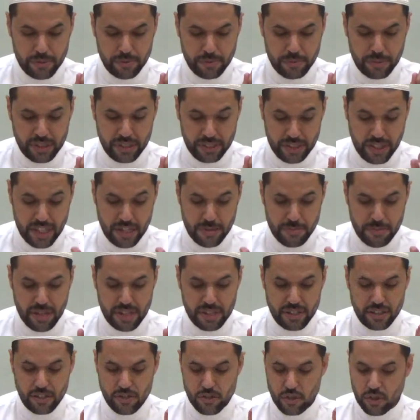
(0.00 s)
by name,
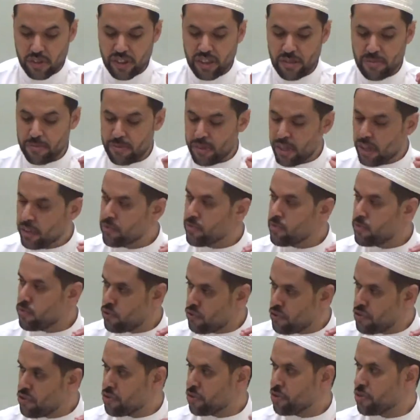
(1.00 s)
and he told them that
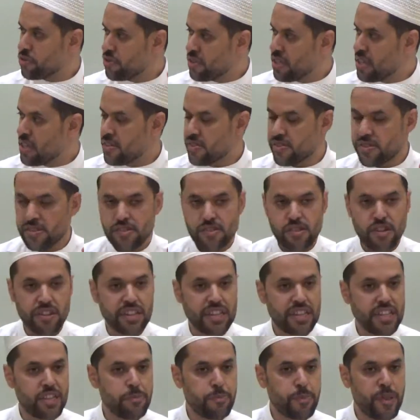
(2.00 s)
do good deeds.
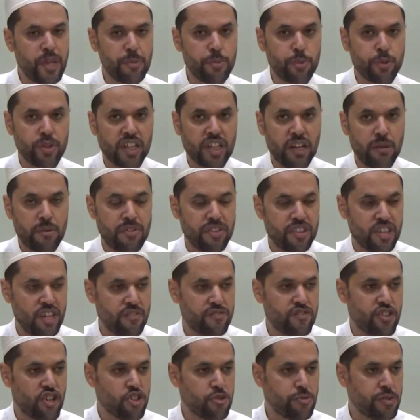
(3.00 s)
Don't let people come to the day
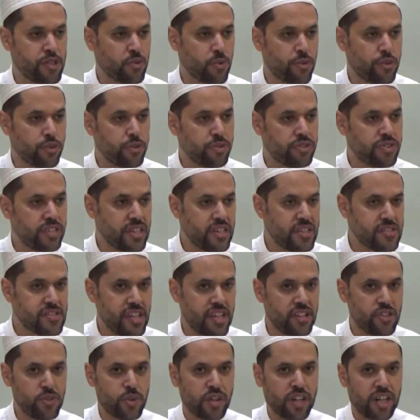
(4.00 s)
of judgment with good deeds
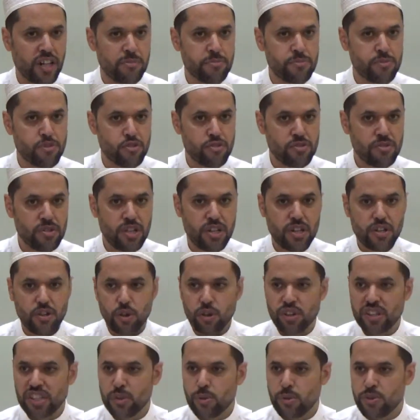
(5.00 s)
and you come
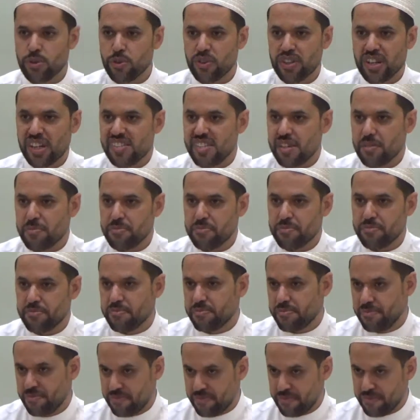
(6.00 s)
only with your nasab.
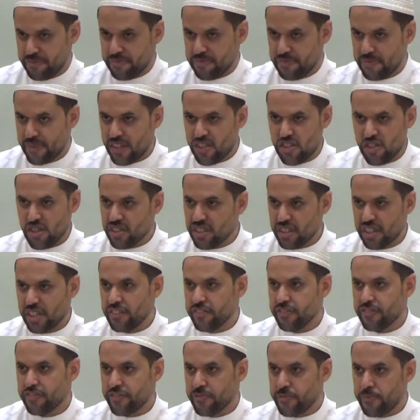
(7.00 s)
That's not
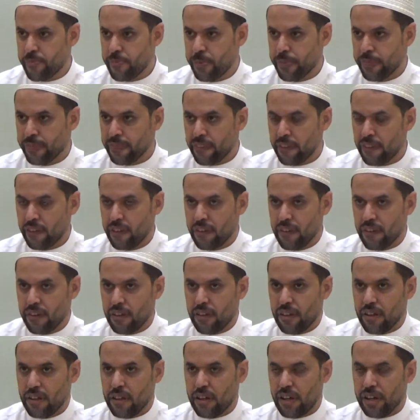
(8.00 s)
enough.
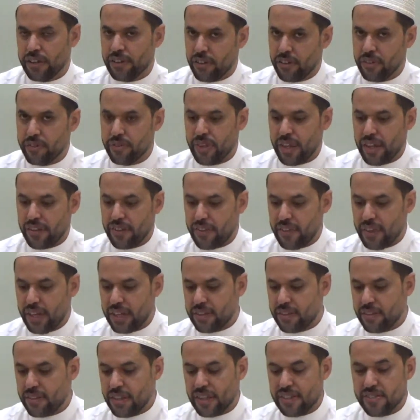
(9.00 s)
I know
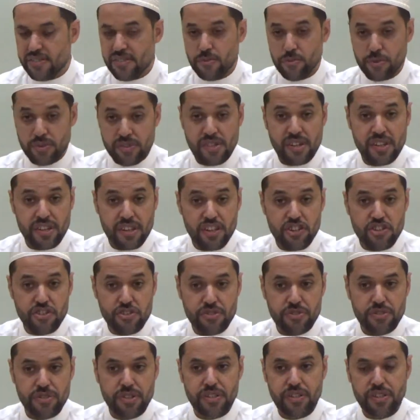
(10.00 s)
that was an
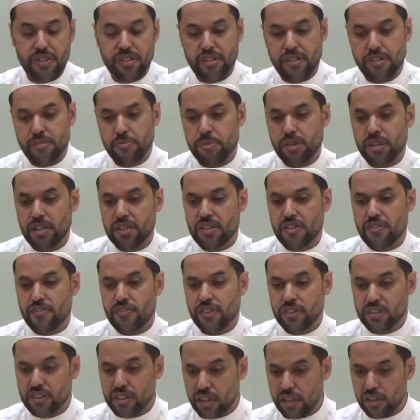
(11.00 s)
issue in many
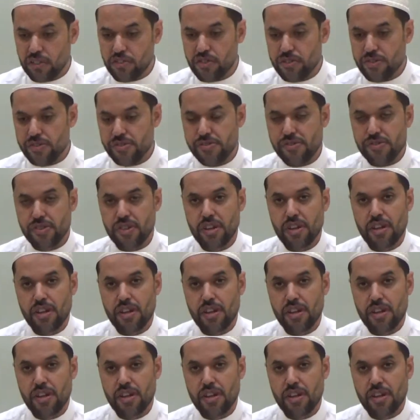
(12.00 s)
different cultures.